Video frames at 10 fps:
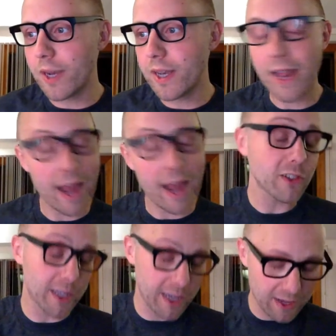
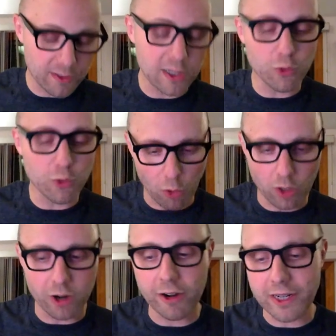actually he has
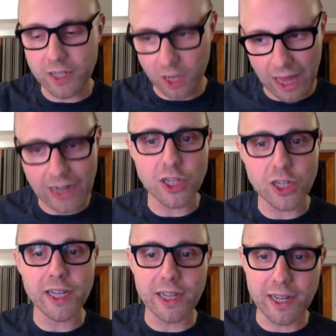controller and
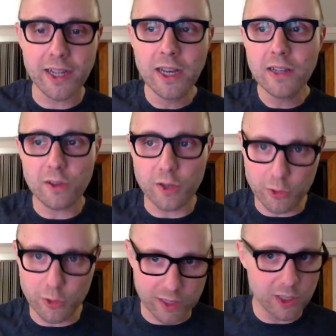collection, and so
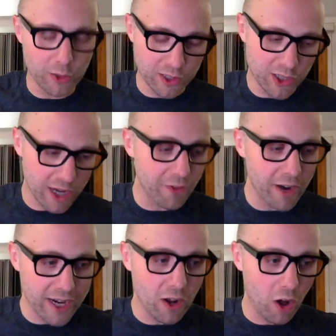you can
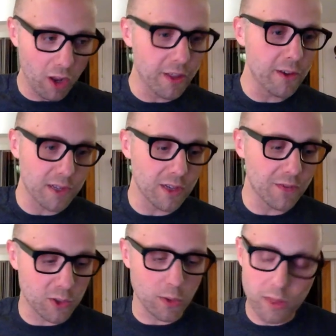generate all of those
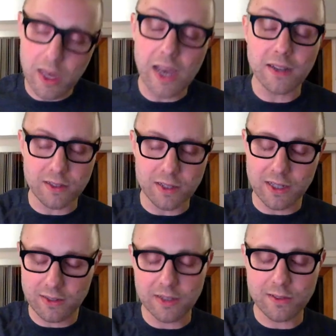individual things, and
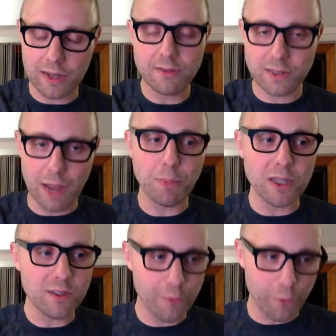it's got
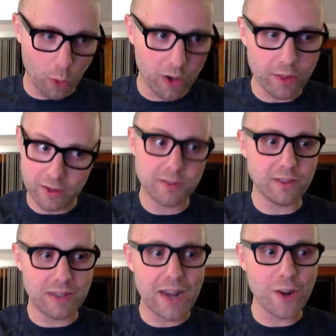templates for the
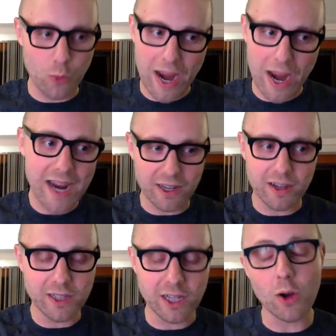standard way
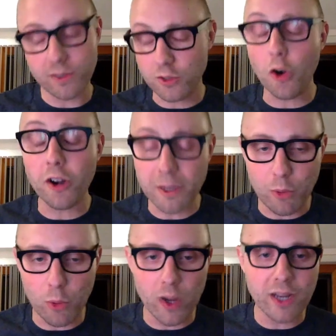to, a starting
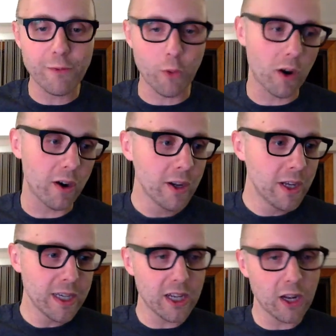point for,
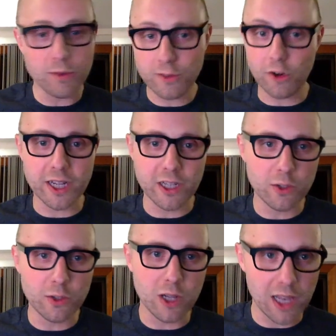starting a
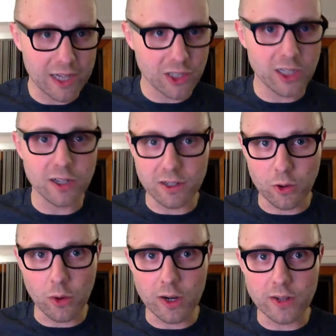new collection
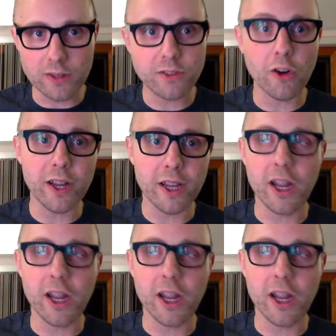or starting,